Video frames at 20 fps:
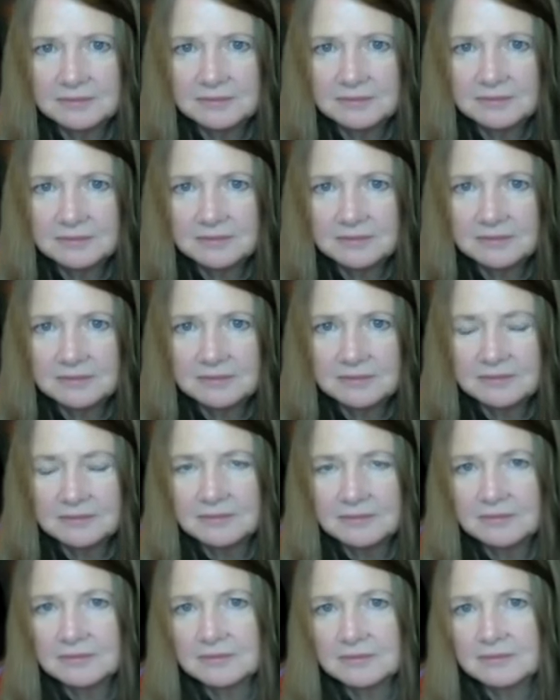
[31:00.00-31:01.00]

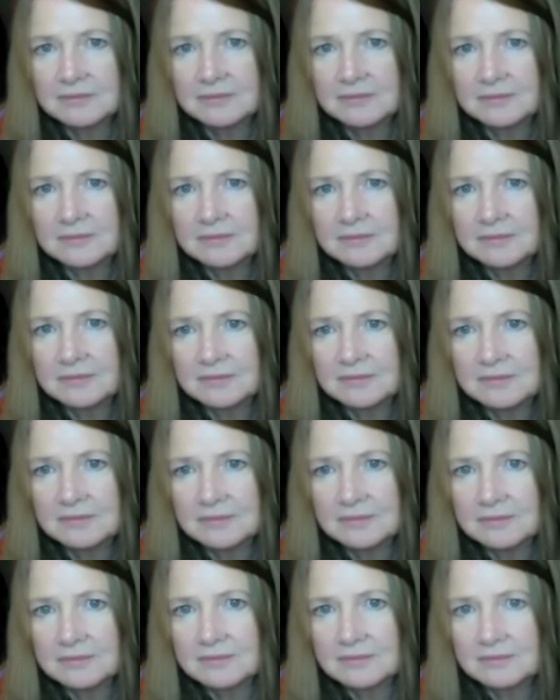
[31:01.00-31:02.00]

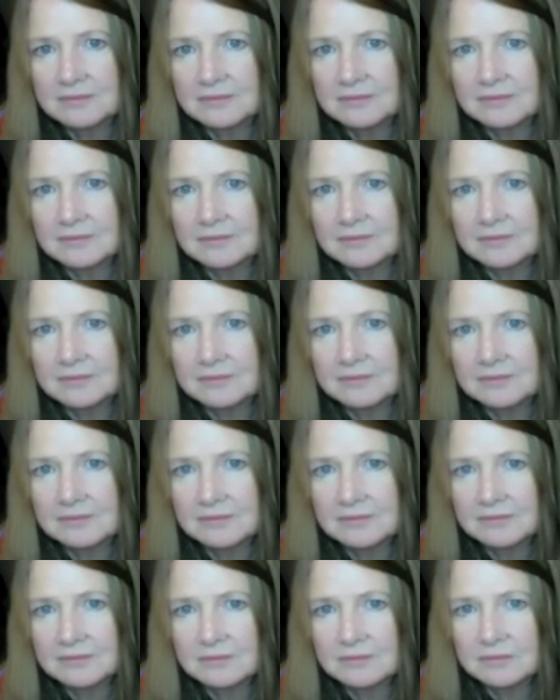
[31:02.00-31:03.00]

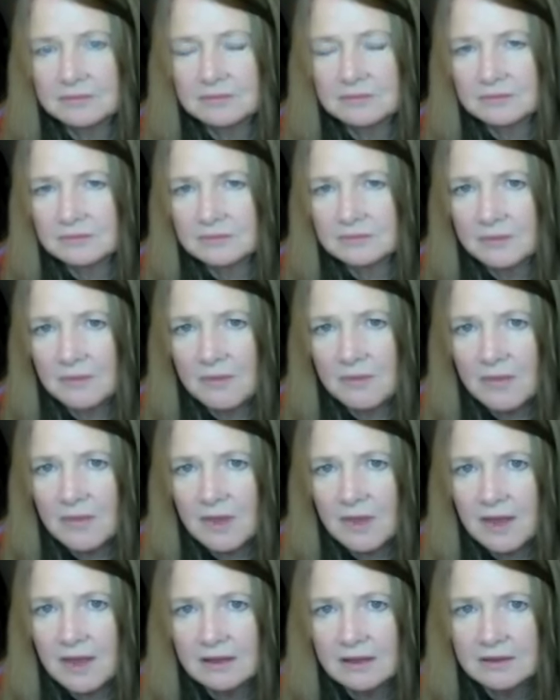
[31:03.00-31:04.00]

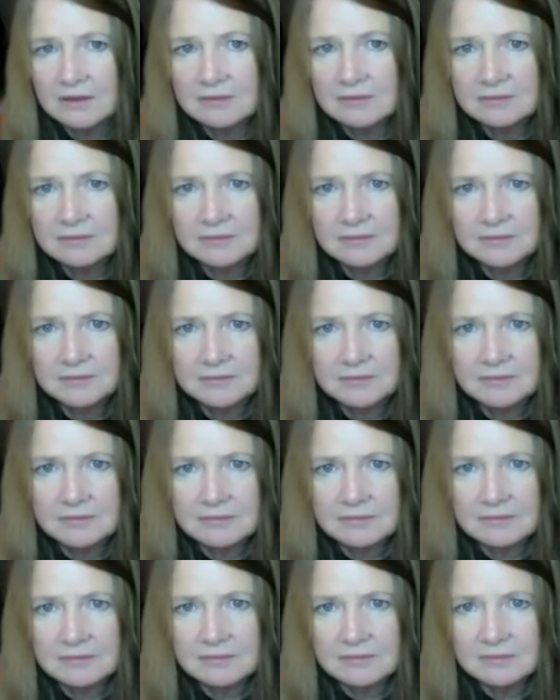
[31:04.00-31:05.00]

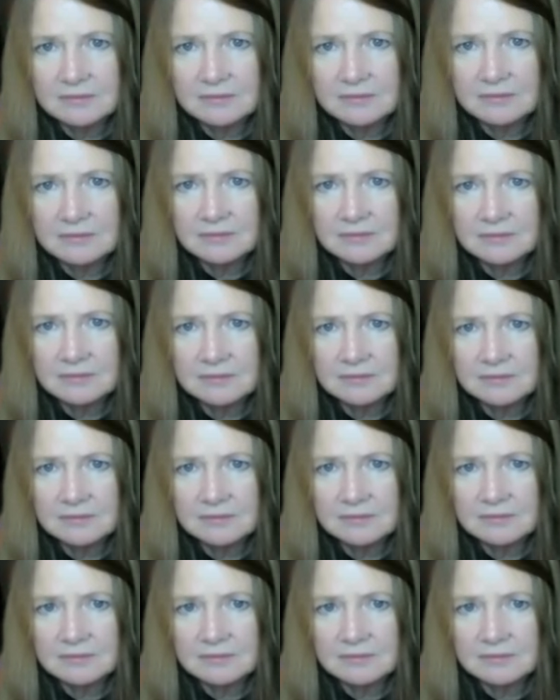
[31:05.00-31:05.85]
(not speaking)